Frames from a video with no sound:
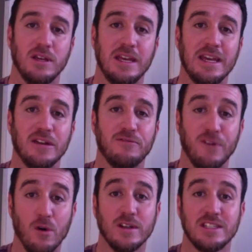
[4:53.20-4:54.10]
in
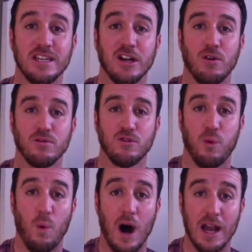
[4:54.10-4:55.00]
focusing on
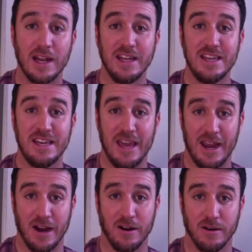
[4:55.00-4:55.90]
quality
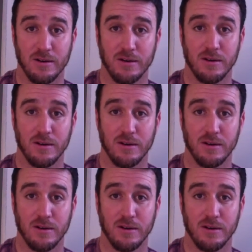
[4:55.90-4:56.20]
care